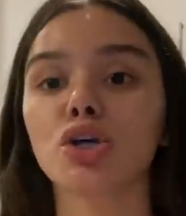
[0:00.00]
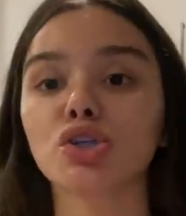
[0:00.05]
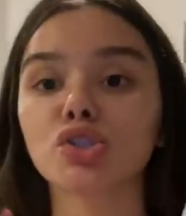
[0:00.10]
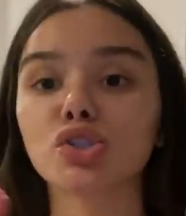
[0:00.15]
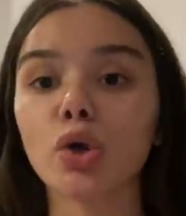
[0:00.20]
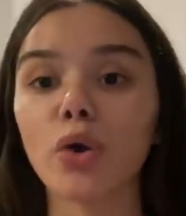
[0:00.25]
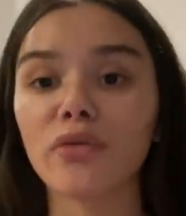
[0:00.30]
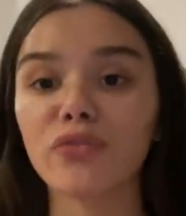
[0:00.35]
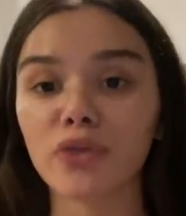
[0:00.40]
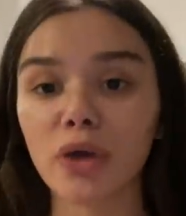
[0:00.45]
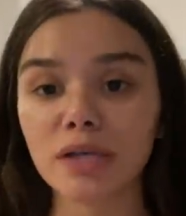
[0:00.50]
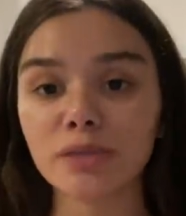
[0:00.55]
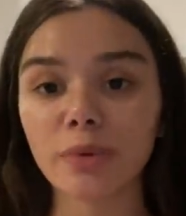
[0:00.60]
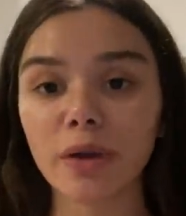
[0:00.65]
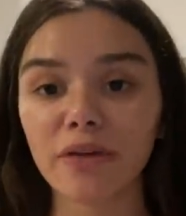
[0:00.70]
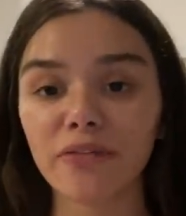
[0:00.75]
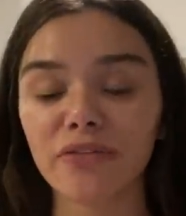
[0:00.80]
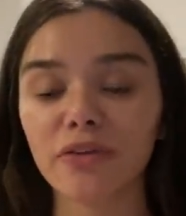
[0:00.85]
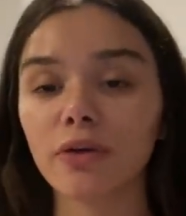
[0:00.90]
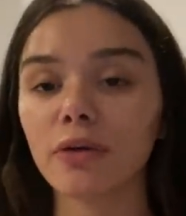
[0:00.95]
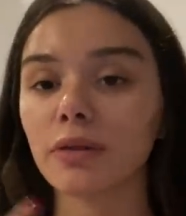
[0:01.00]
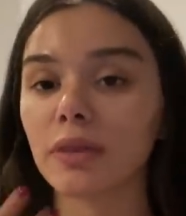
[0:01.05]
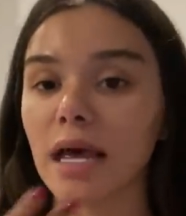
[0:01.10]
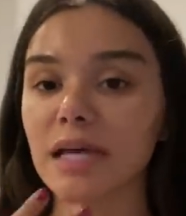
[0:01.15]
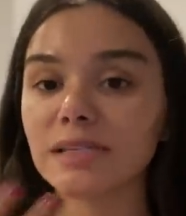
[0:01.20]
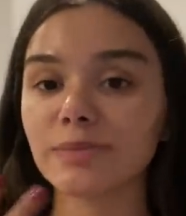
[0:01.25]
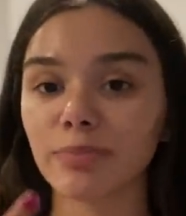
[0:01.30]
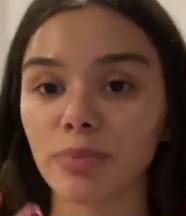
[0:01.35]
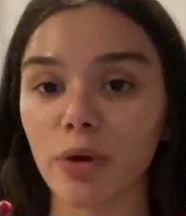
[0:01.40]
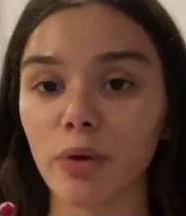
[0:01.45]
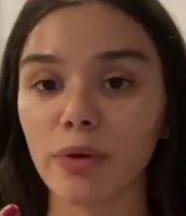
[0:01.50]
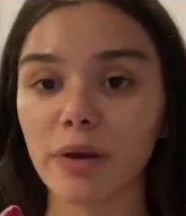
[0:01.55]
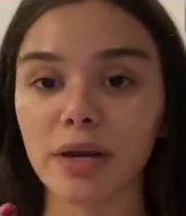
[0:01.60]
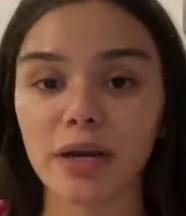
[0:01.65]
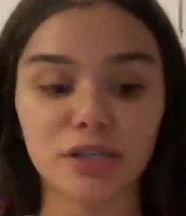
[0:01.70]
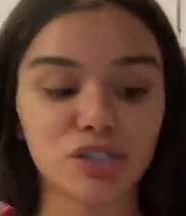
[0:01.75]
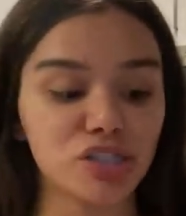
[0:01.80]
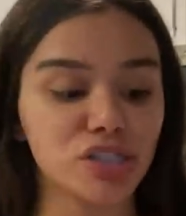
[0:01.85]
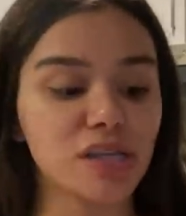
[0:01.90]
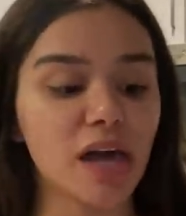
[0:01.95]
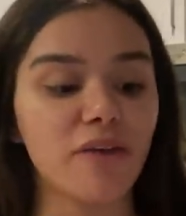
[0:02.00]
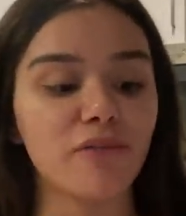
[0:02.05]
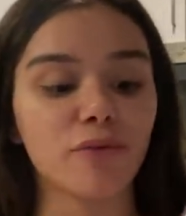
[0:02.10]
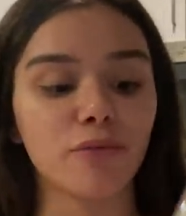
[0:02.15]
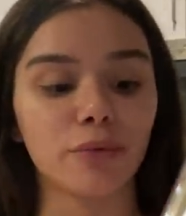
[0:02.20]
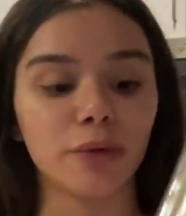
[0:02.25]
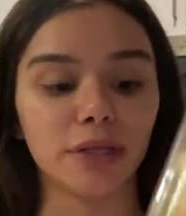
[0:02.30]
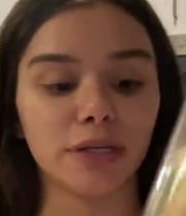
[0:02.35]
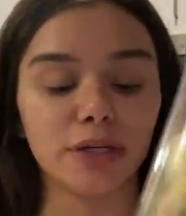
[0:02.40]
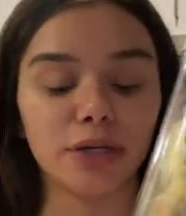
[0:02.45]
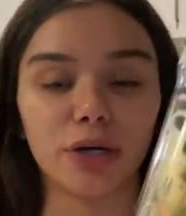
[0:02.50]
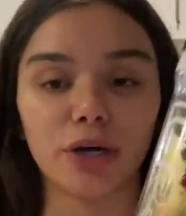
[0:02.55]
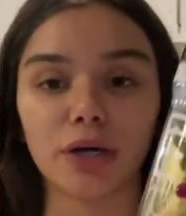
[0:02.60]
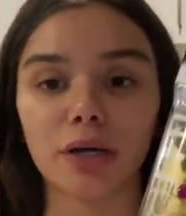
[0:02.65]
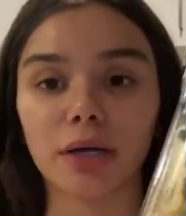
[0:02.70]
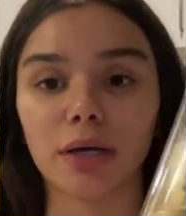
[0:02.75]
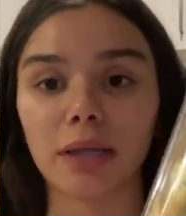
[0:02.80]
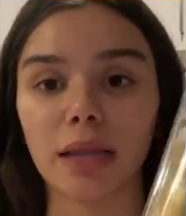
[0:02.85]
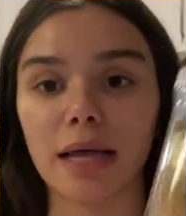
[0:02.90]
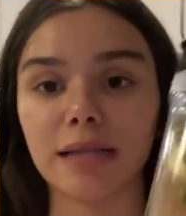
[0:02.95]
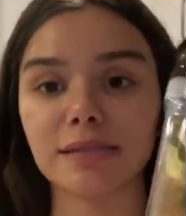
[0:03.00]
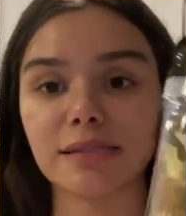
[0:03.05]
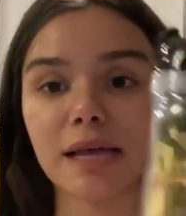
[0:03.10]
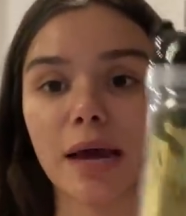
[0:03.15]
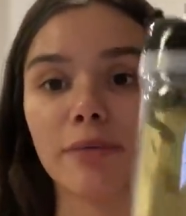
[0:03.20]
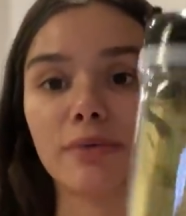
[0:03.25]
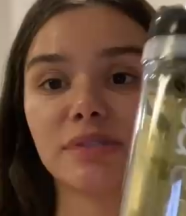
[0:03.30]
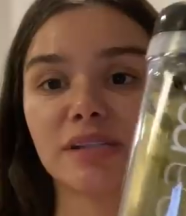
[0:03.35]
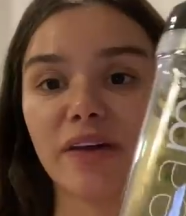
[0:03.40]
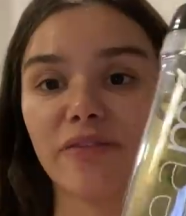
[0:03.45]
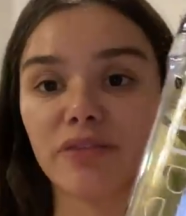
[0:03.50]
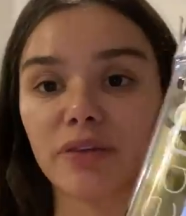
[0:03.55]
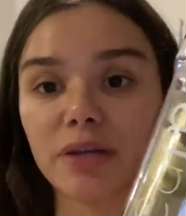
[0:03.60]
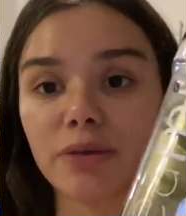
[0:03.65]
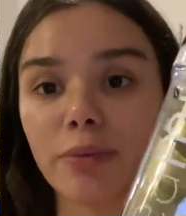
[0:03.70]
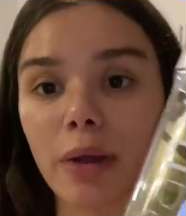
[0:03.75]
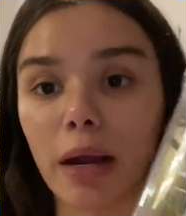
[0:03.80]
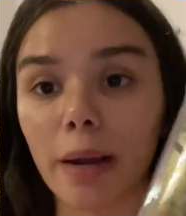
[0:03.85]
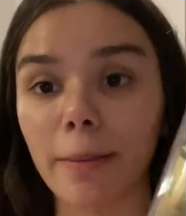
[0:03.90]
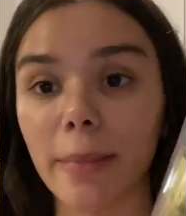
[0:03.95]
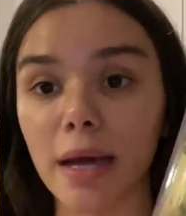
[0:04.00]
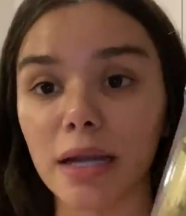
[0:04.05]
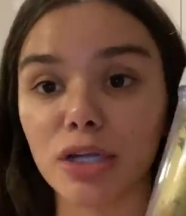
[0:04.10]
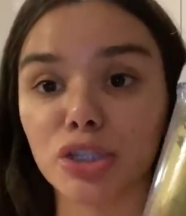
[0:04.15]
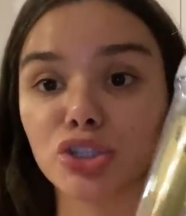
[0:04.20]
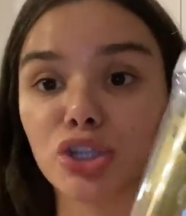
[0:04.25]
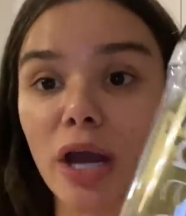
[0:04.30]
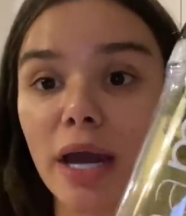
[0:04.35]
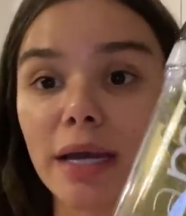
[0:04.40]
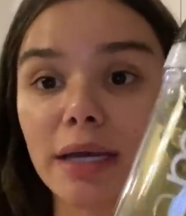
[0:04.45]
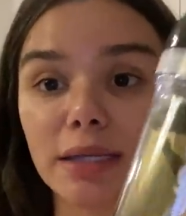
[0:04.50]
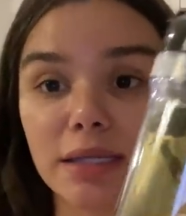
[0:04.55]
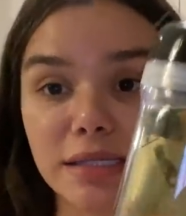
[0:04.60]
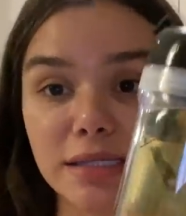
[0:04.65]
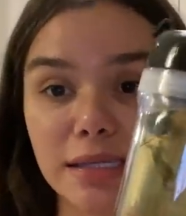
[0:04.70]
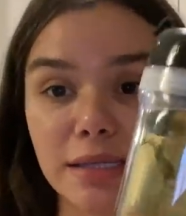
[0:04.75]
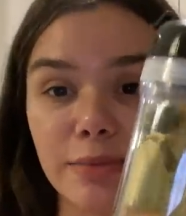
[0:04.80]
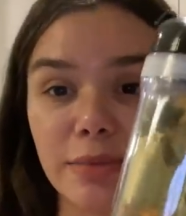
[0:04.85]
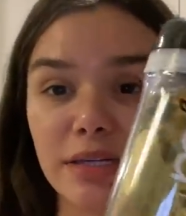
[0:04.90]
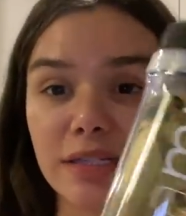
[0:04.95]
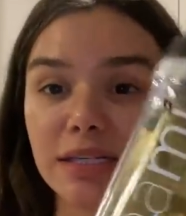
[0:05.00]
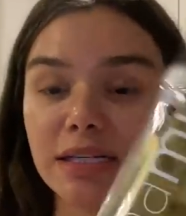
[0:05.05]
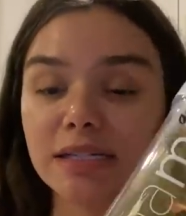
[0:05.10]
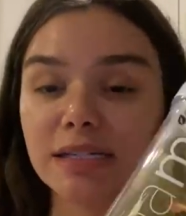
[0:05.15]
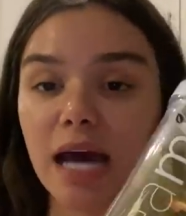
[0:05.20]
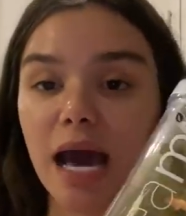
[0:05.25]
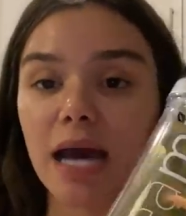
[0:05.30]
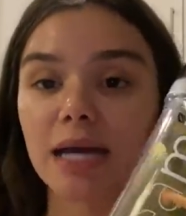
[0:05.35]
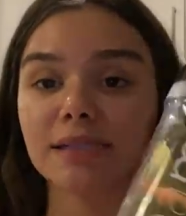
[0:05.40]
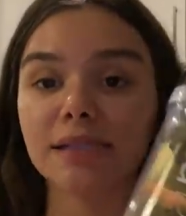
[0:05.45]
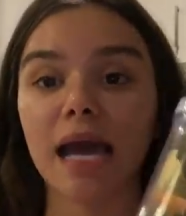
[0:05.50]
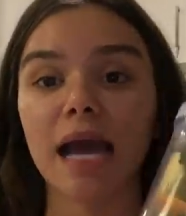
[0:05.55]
So if you guys want to feel less bloated and just have a really good cleanse, I would definitely recommend trying the Teami Detox.